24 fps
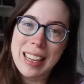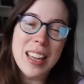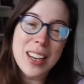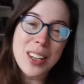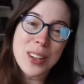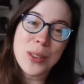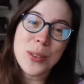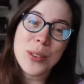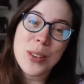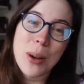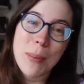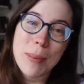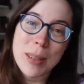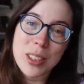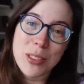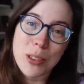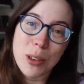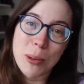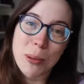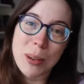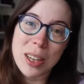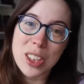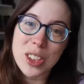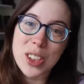Thank you so much
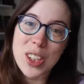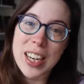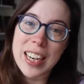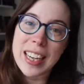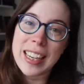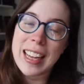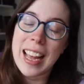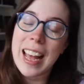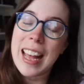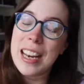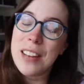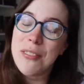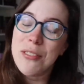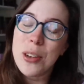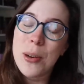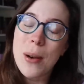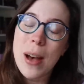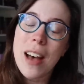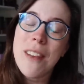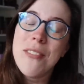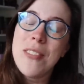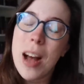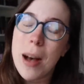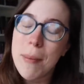for watching, and if you
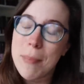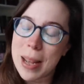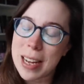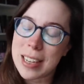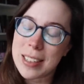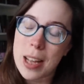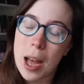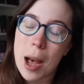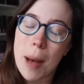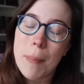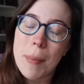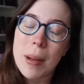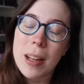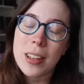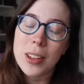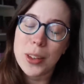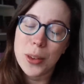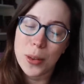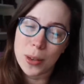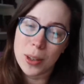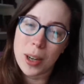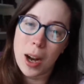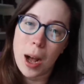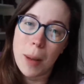have not picked up
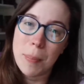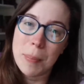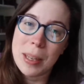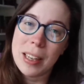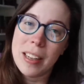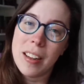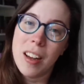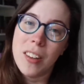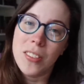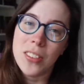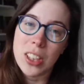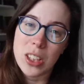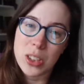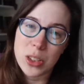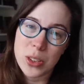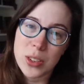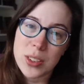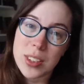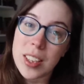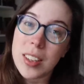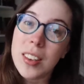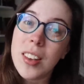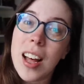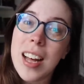your copy of
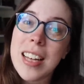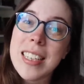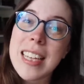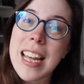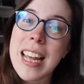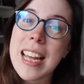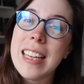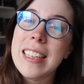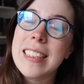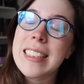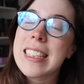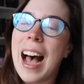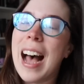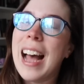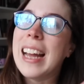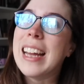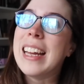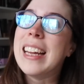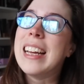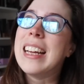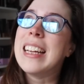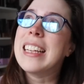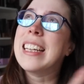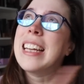Legends and Lattes,
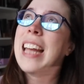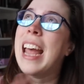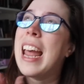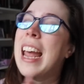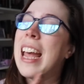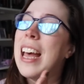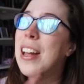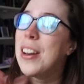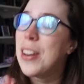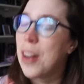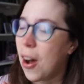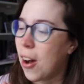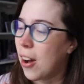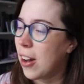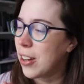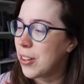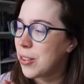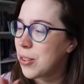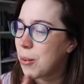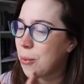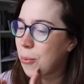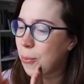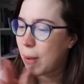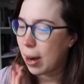I
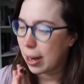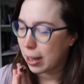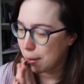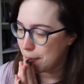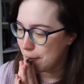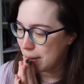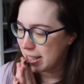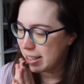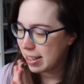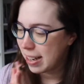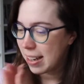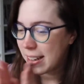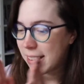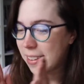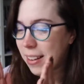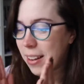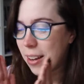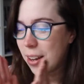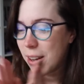cannot recommend it